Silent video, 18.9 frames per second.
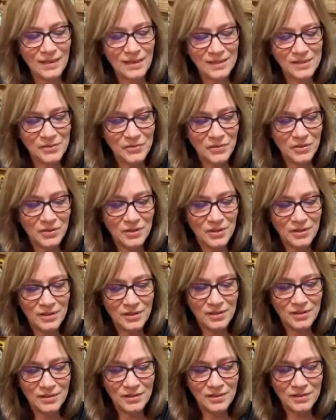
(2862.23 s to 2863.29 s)
Thanks for all the
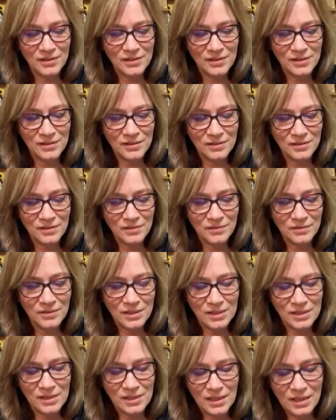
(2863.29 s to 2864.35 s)
hearts. I'll
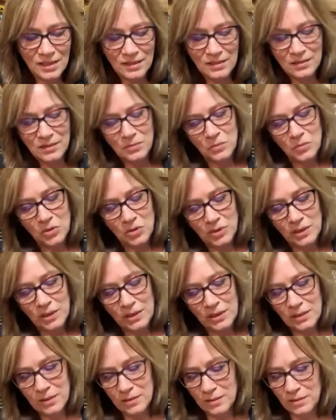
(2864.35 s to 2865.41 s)
just add a little more
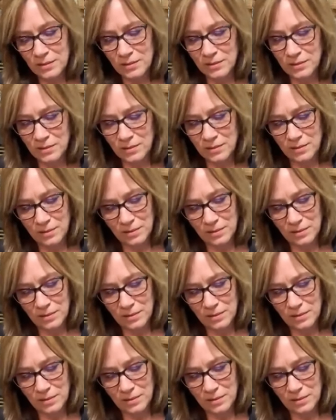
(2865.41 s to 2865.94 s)
here.